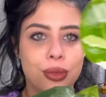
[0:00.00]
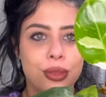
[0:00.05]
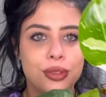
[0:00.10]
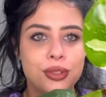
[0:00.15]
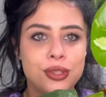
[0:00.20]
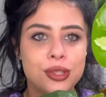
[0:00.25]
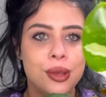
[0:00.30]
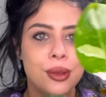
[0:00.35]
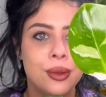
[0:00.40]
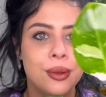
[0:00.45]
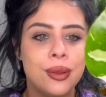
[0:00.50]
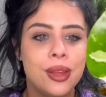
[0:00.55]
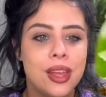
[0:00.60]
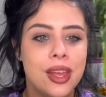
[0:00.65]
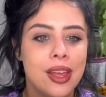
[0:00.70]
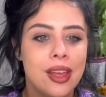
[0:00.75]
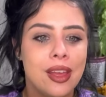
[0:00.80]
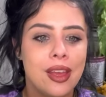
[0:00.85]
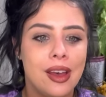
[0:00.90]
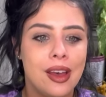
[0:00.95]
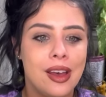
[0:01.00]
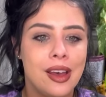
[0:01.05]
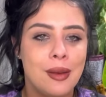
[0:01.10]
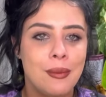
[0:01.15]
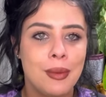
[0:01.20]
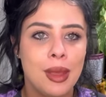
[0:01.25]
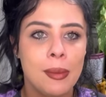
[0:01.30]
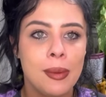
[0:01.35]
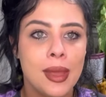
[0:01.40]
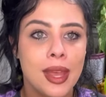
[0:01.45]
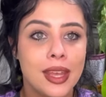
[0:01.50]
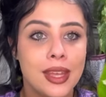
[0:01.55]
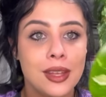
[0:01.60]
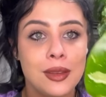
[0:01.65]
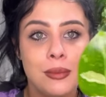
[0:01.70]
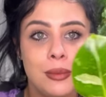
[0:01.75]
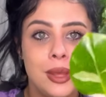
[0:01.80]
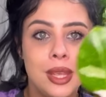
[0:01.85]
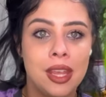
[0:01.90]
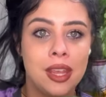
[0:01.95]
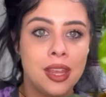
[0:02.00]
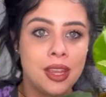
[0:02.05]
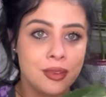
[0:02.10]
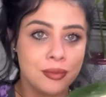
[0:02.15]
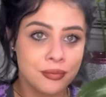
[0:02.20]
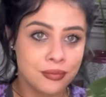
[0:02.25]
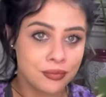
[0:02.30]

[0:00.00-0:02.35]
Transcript: So maybe it can be